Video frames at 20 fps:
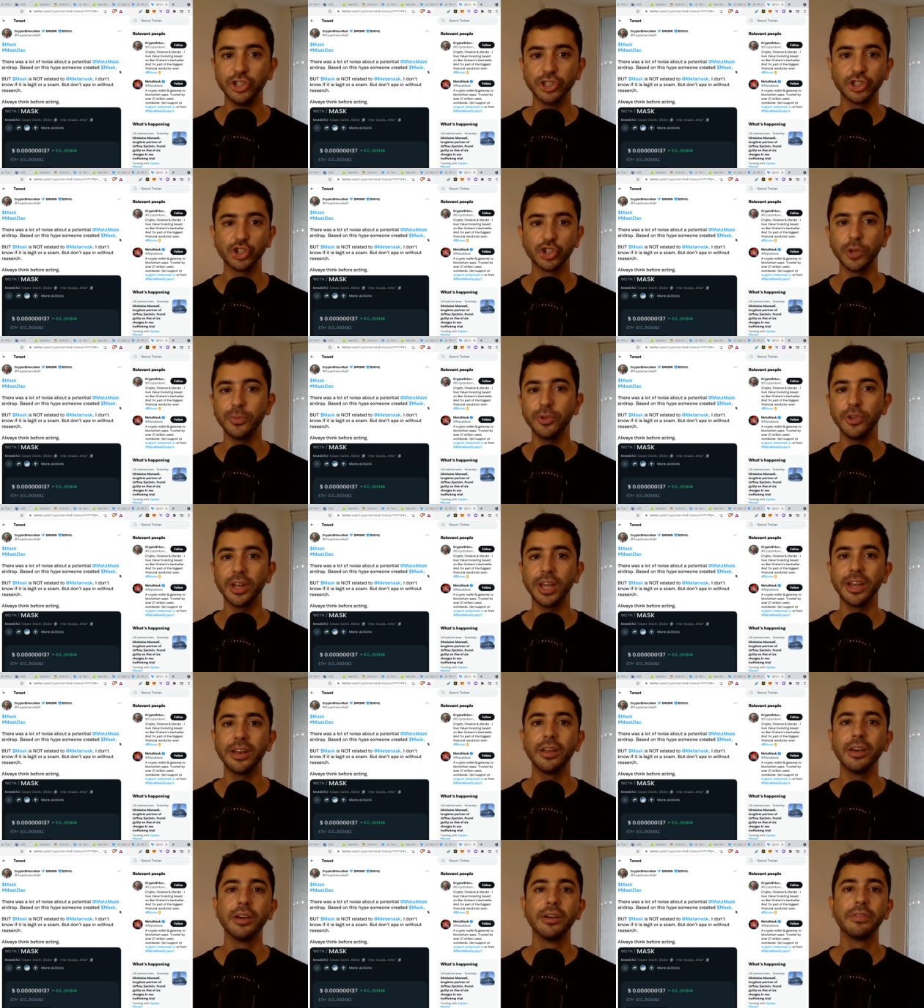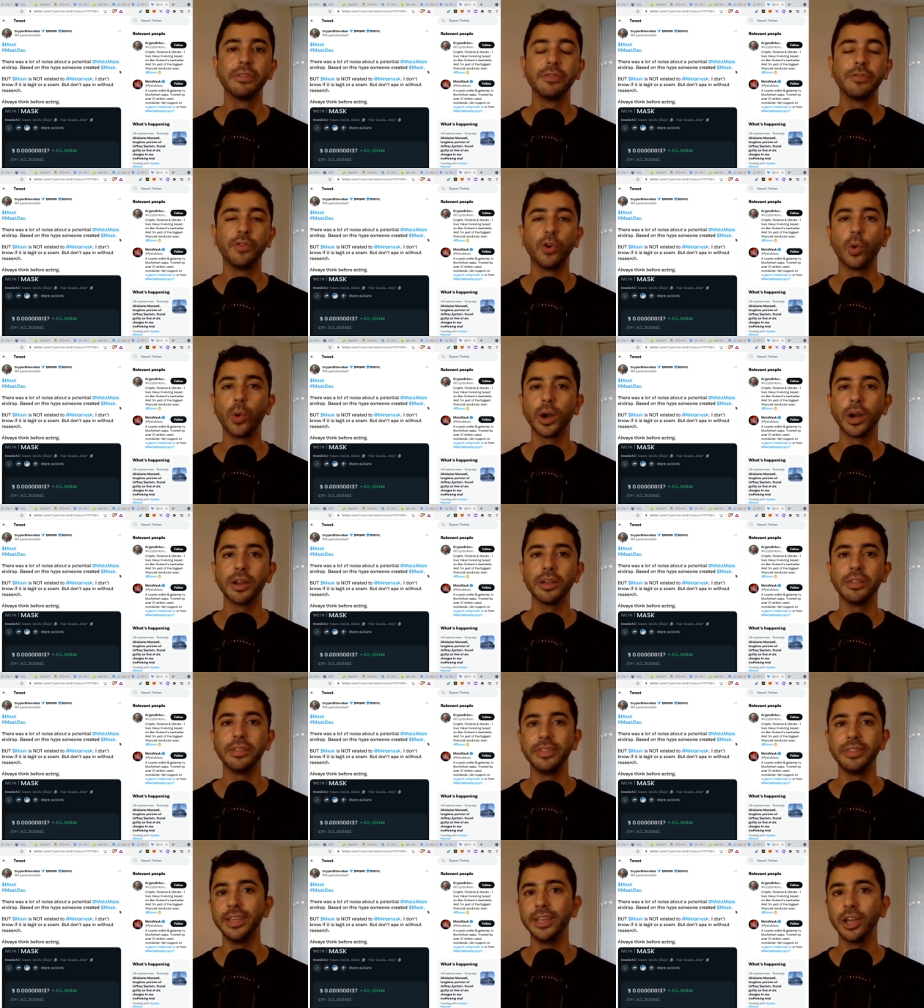distributed for
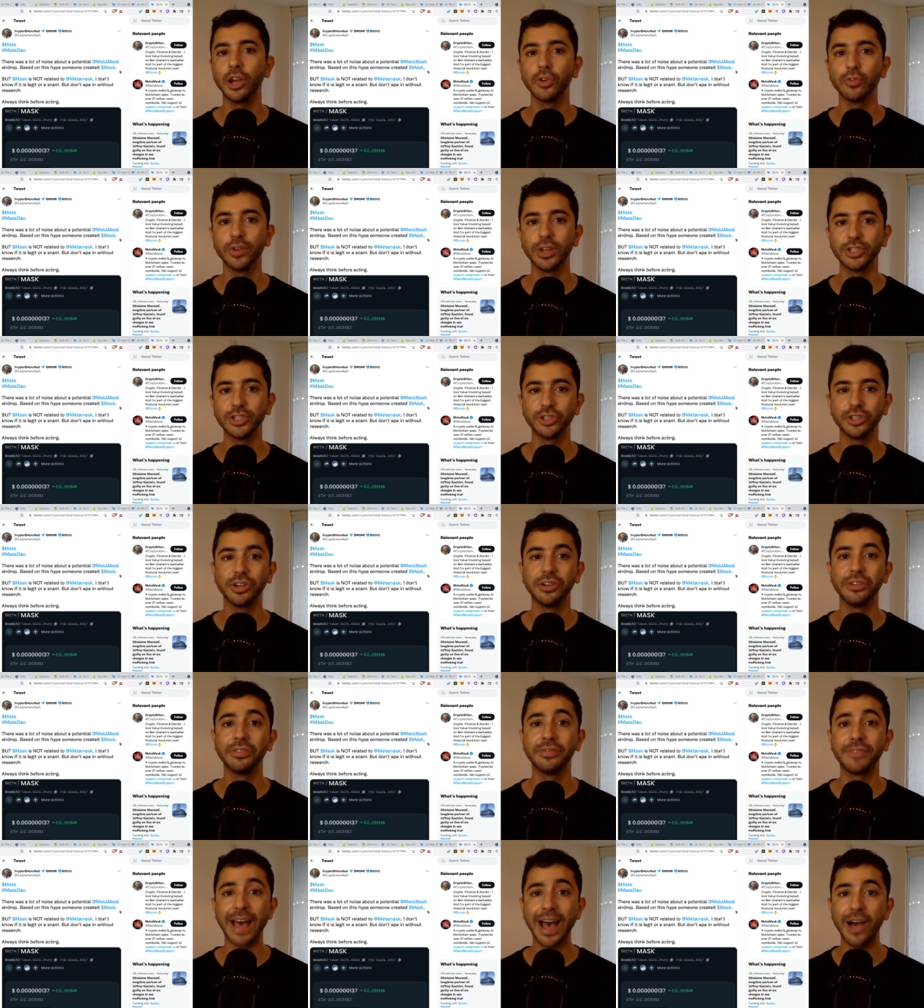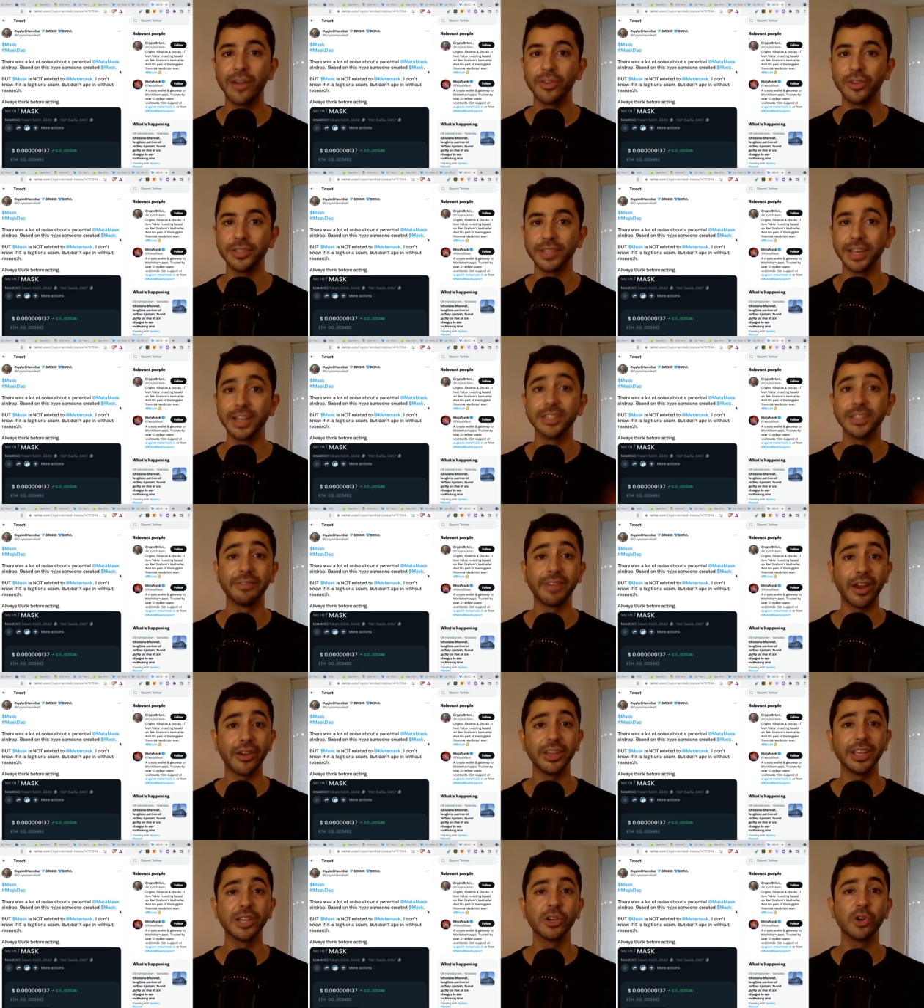the original founders, and it's a
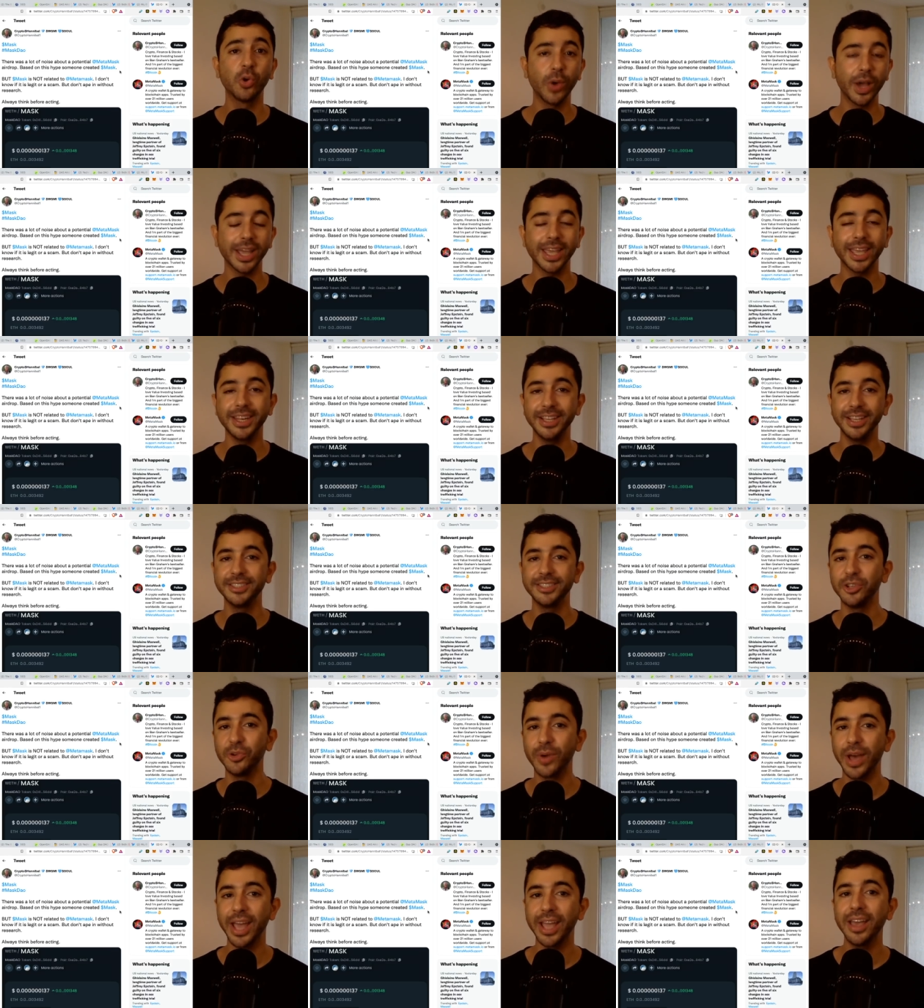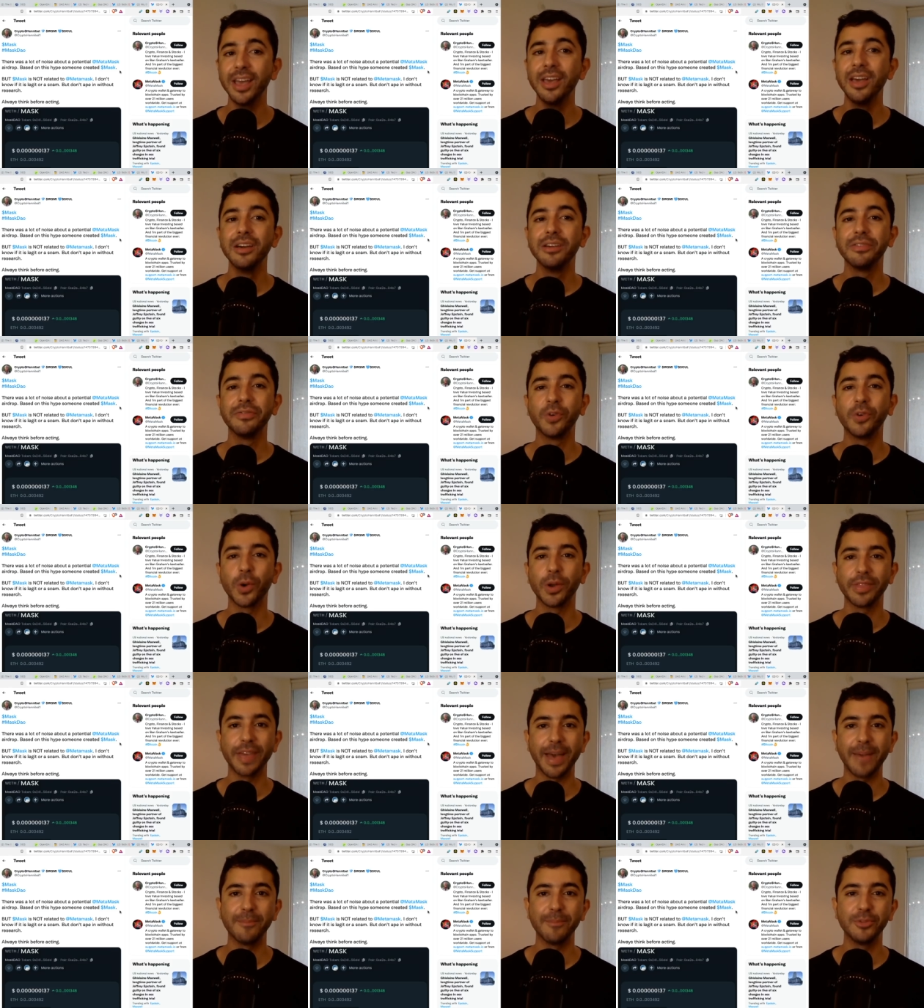very quick and easy way for
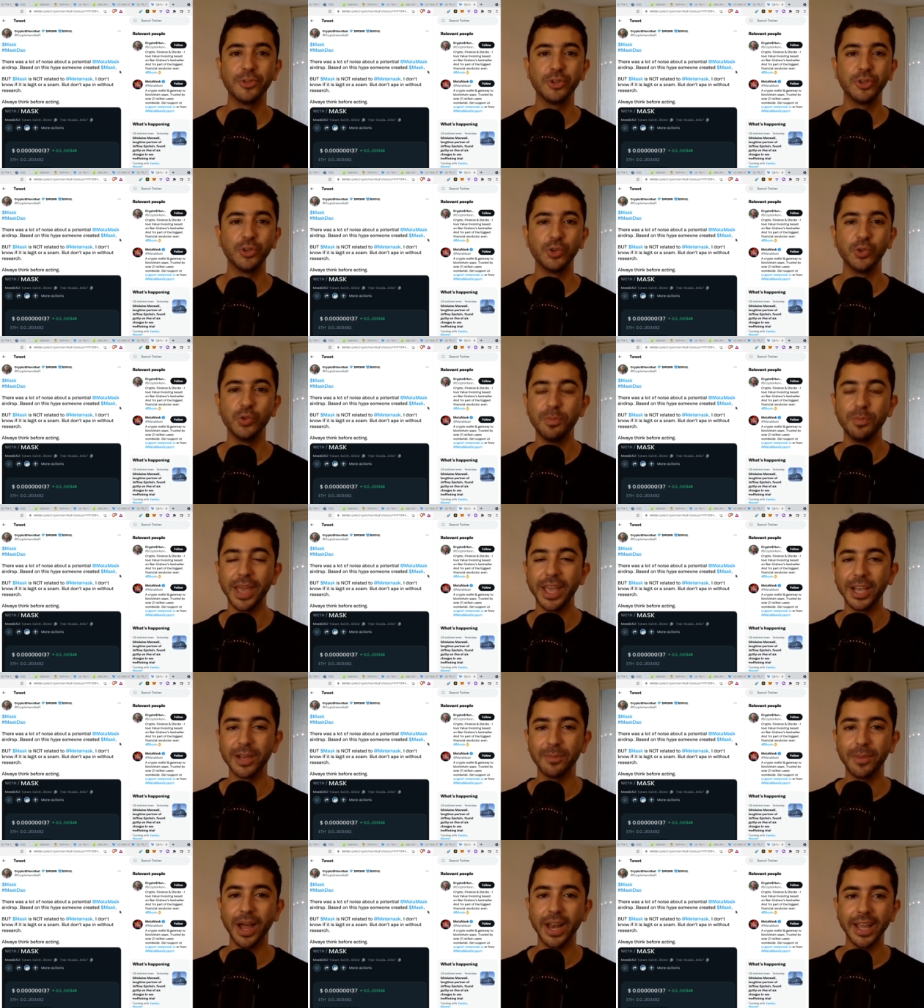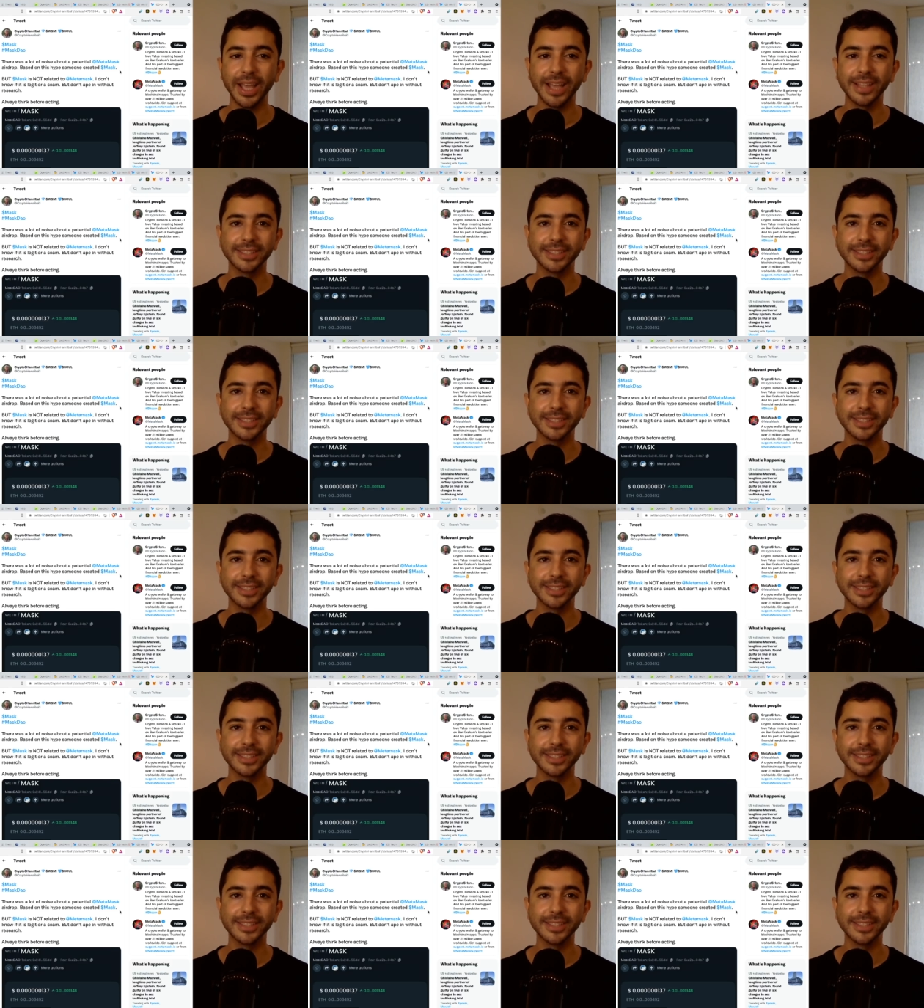them to make money.